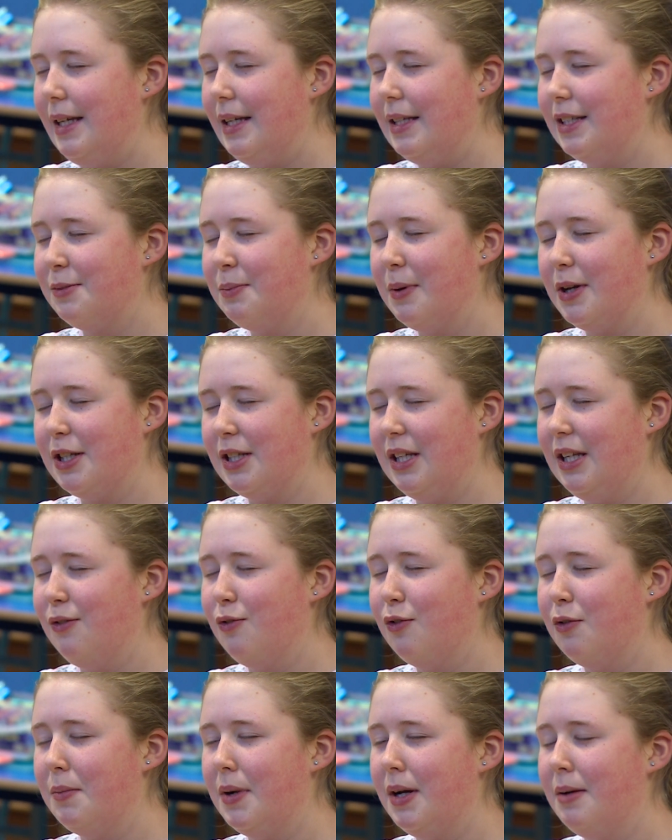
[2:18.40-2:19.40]
Especially
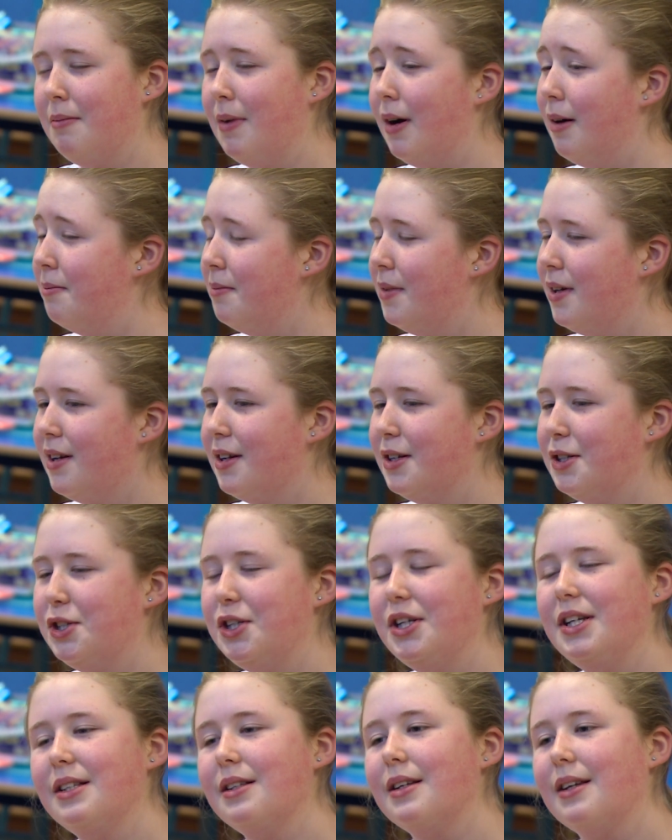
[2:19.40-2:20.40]
for my mum because
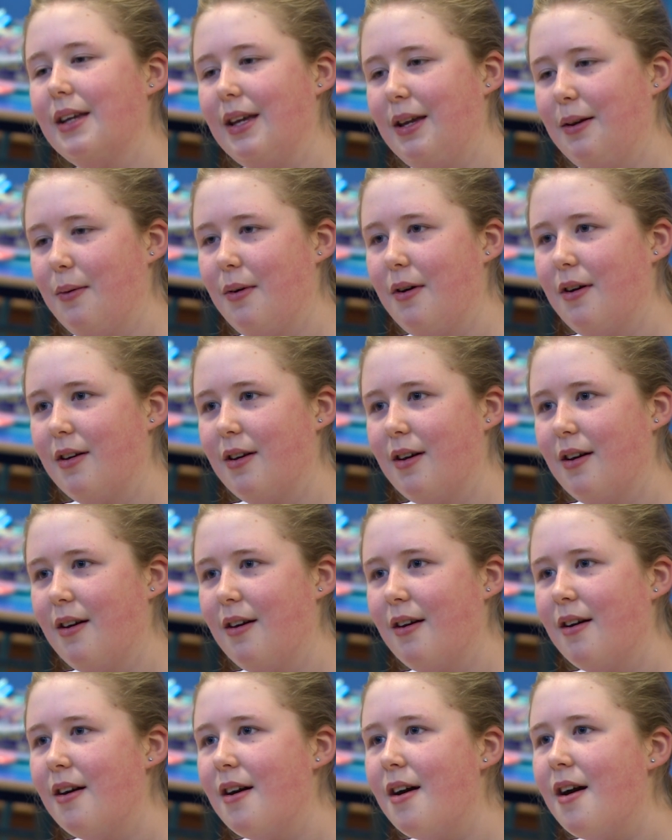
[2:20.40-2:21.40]
she is a key
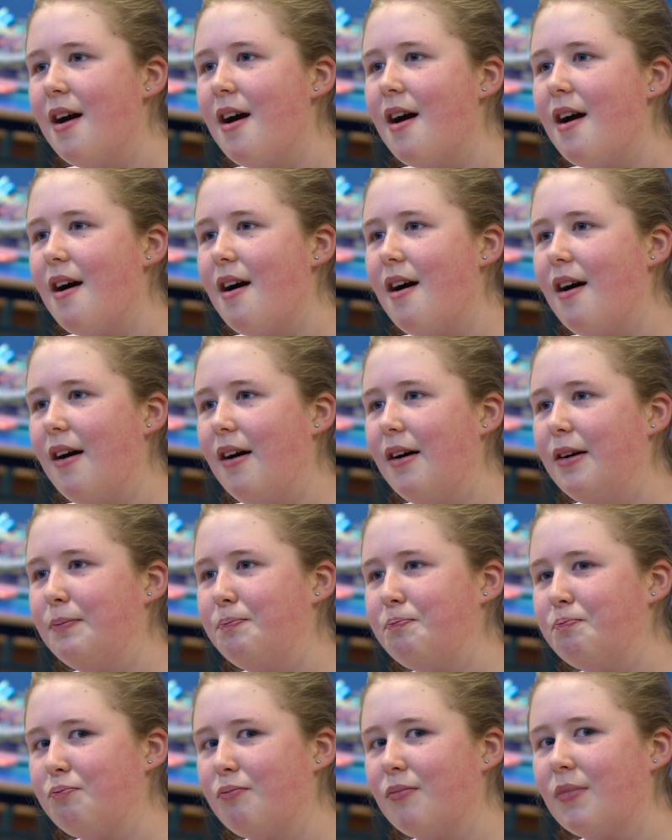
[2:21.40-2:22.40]
worker.
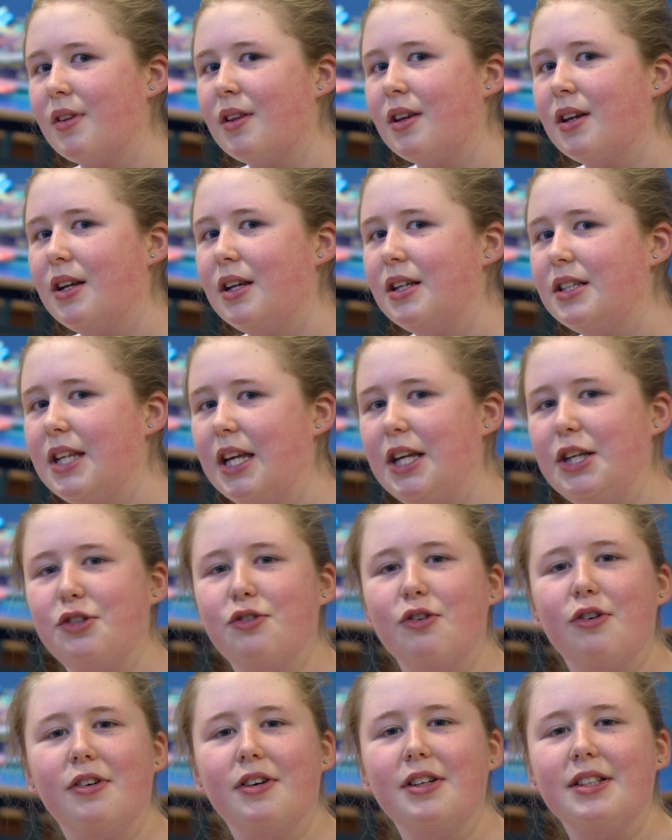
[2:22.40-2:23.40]
Um, Stay
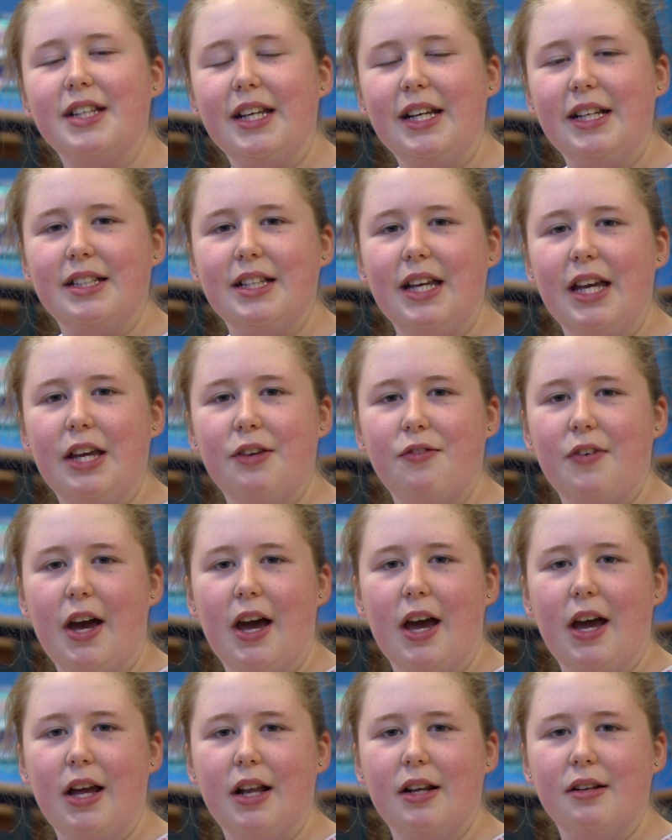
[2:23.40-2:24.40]
strong, stay safe,
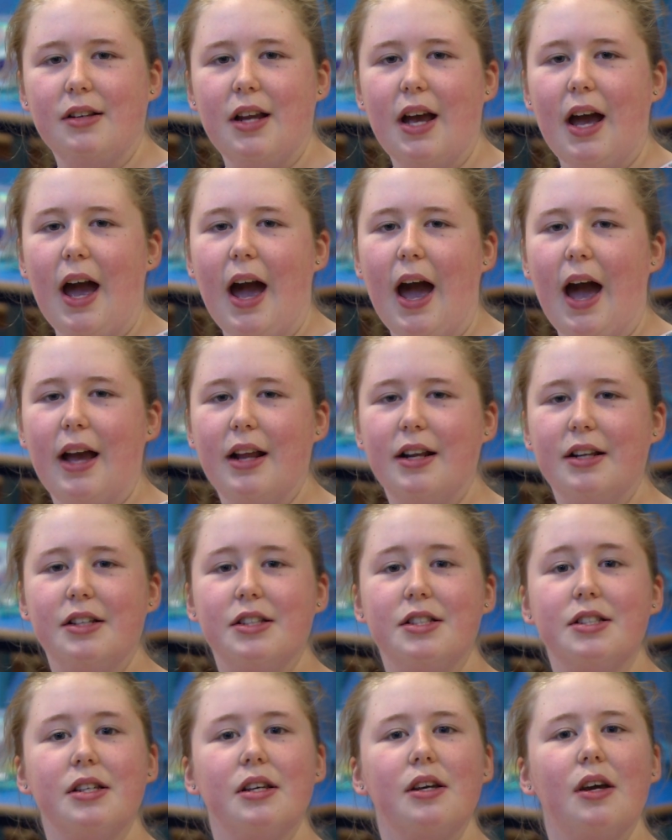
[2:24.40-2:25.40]
and,
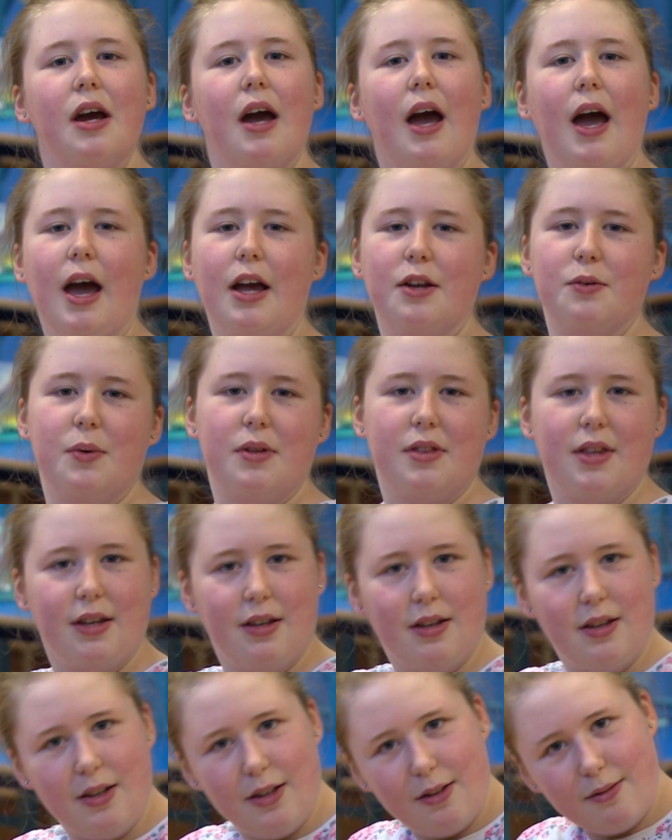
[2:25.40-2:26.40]
and, and we're
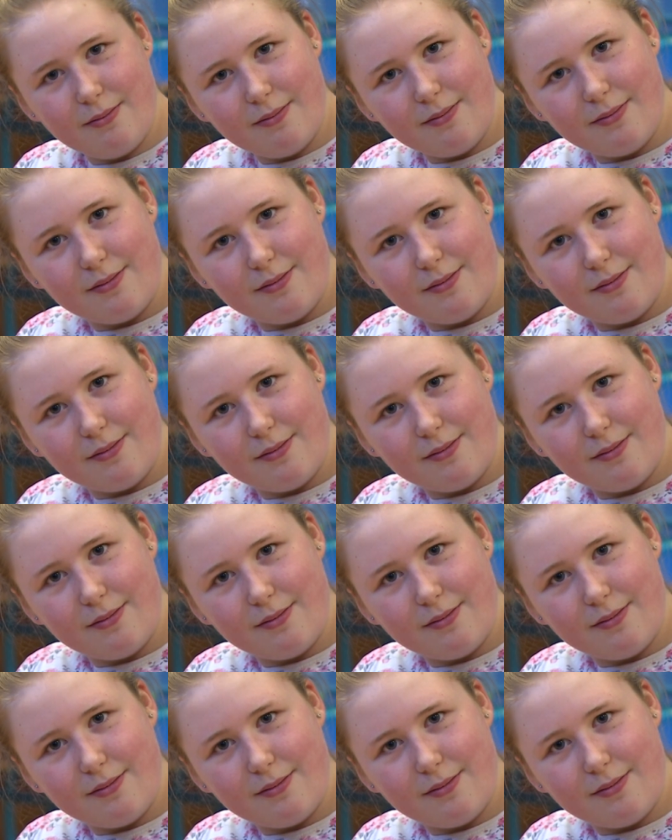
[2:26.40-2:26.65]
thanking you.